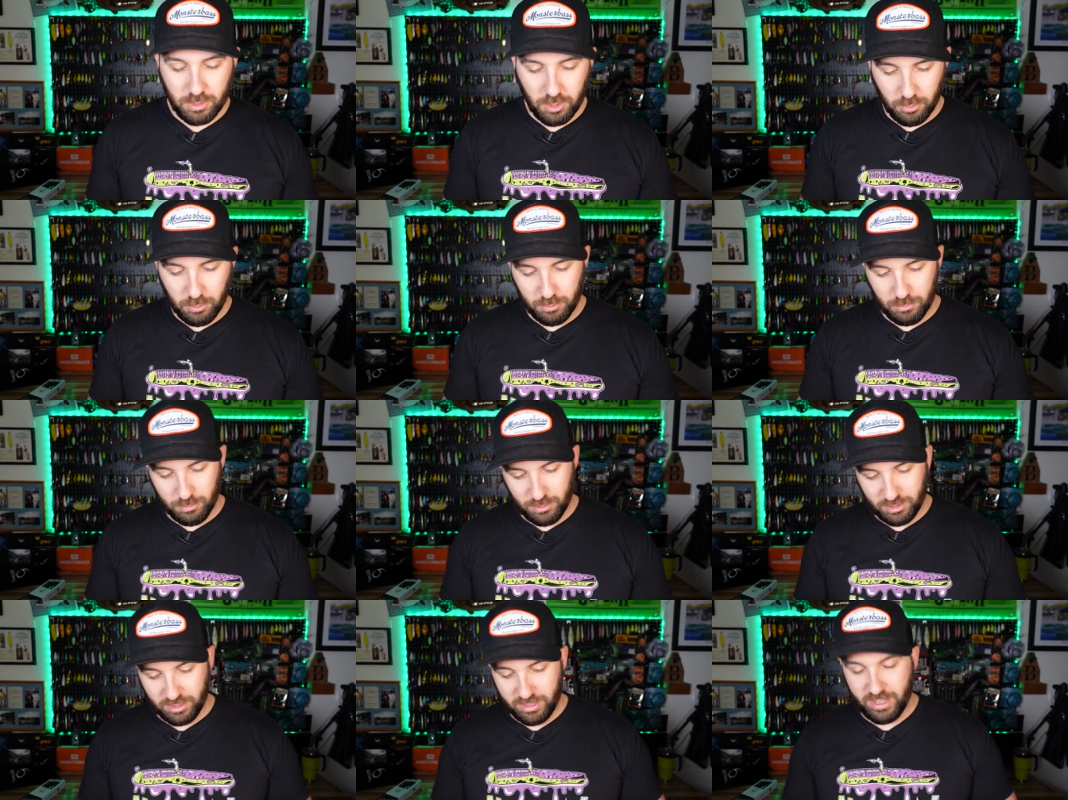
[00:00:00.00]

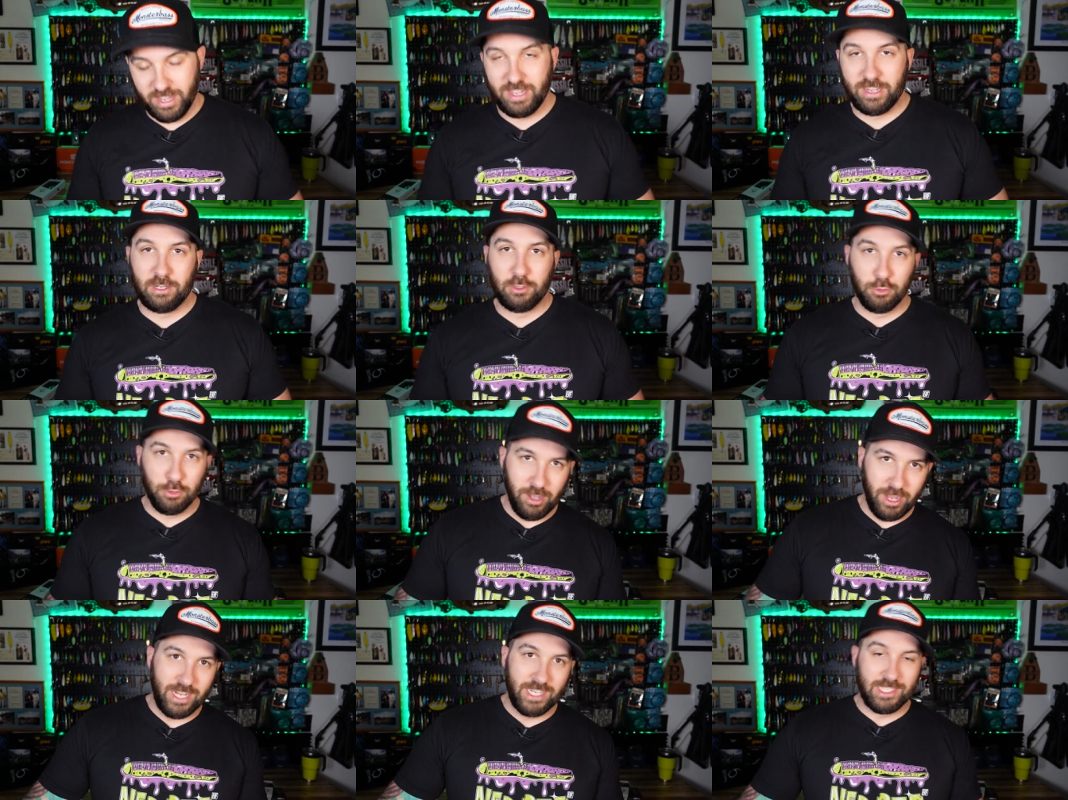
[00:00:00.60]
going with like
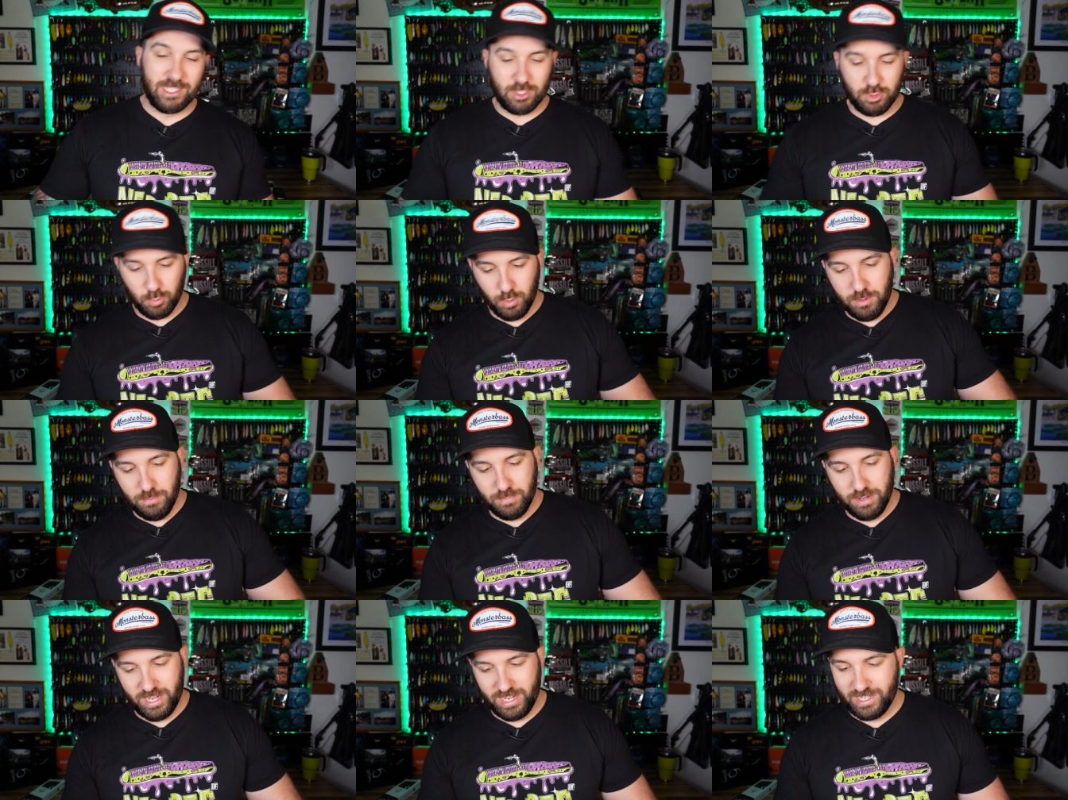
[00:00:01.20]
glide
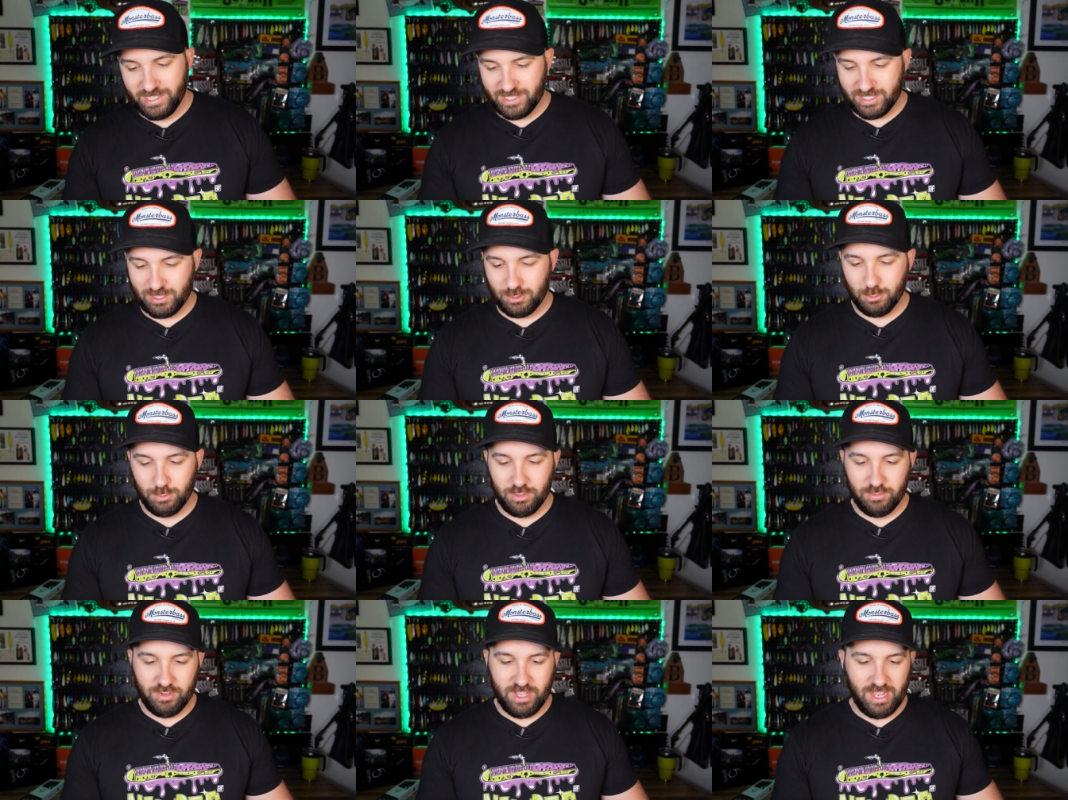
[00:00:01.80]
swim baits,
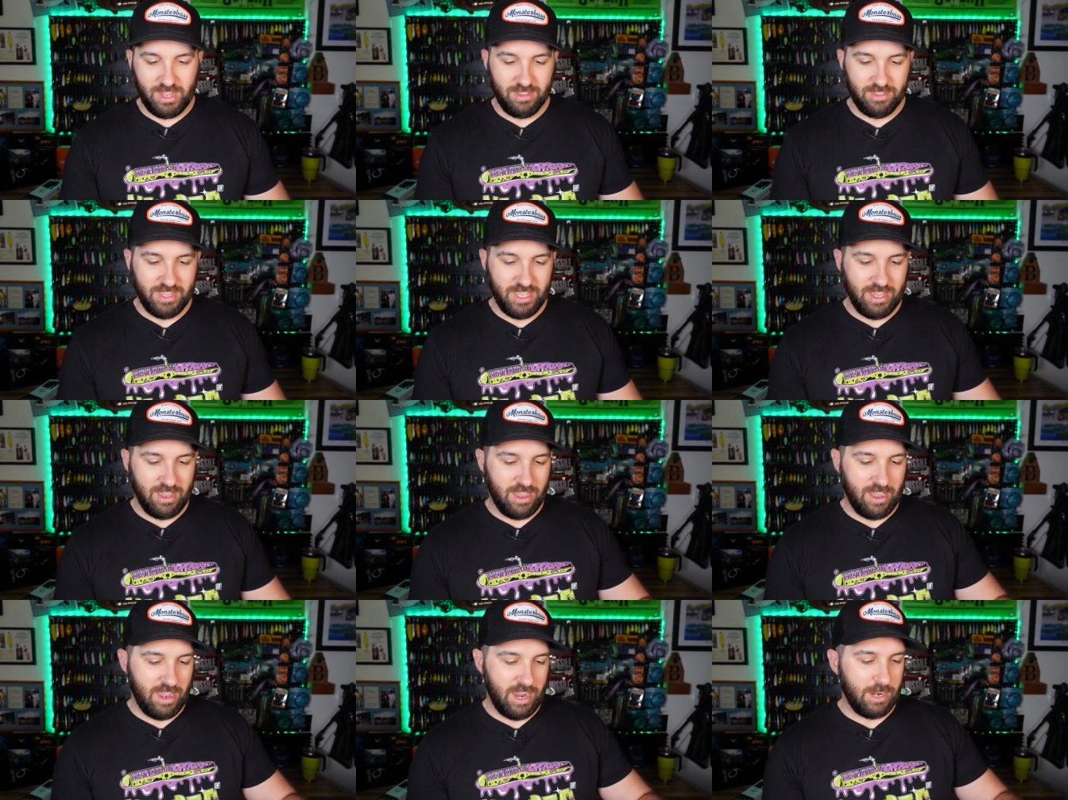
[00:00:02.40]
we've got
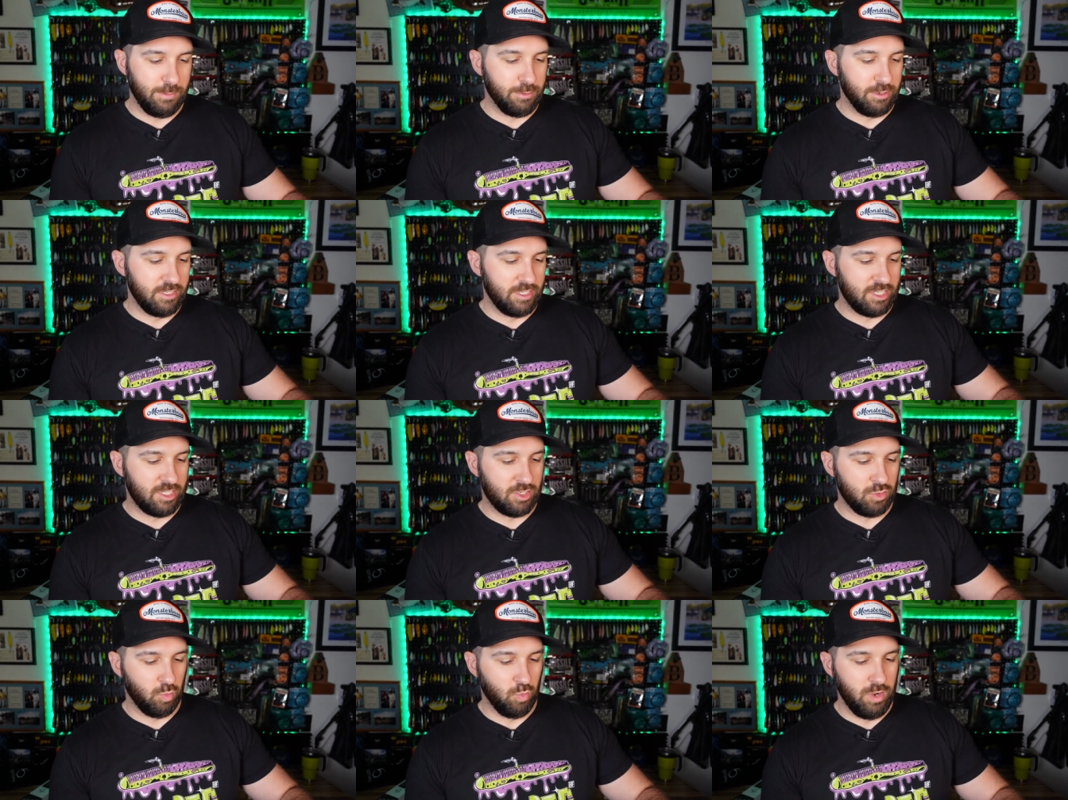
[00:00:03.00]
the hybrid
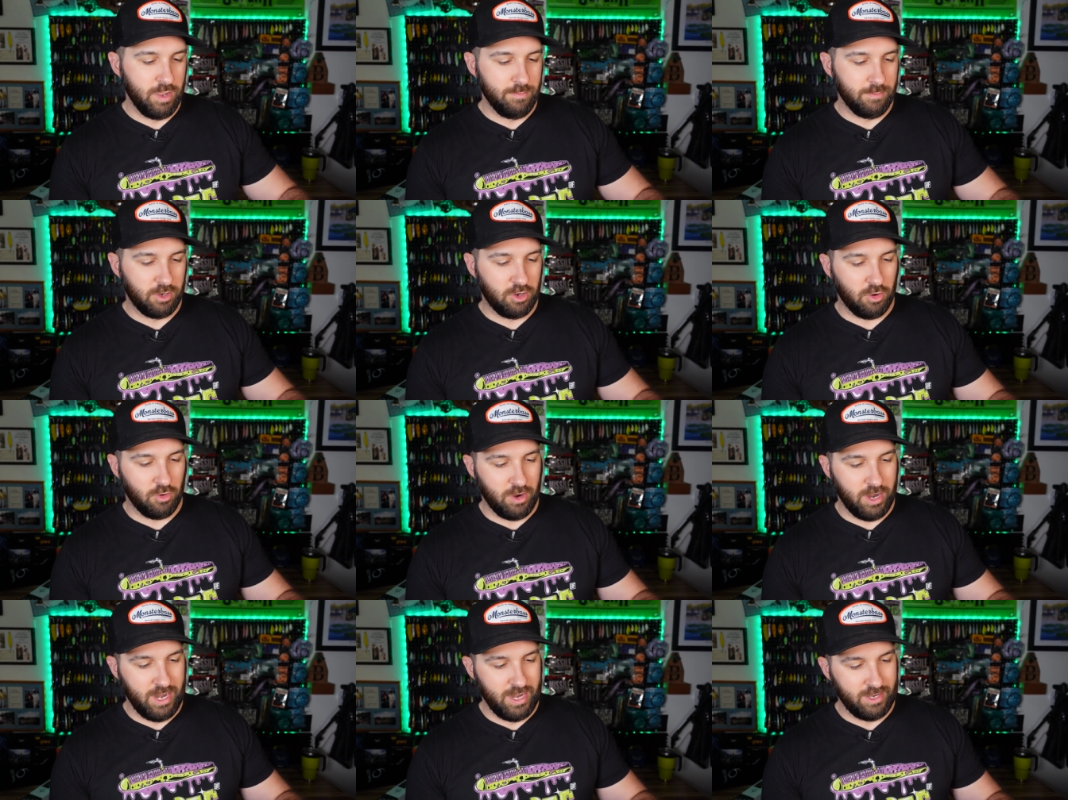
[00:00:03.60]
swim
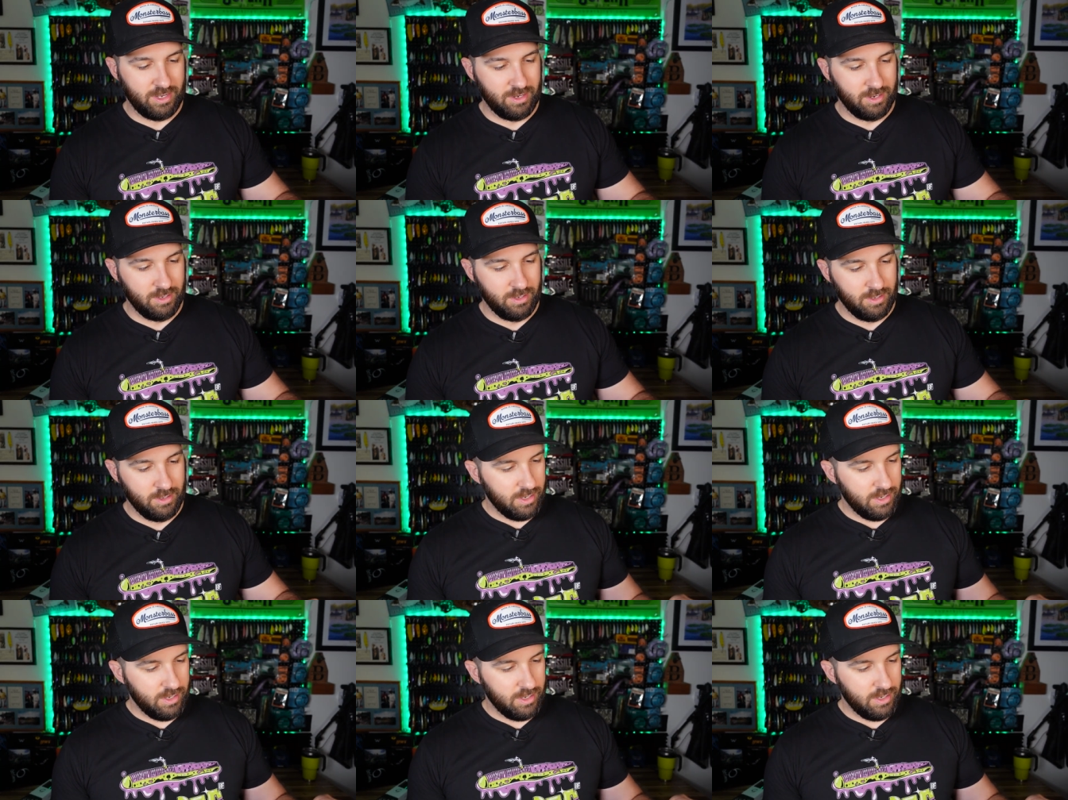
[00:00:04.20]
crank.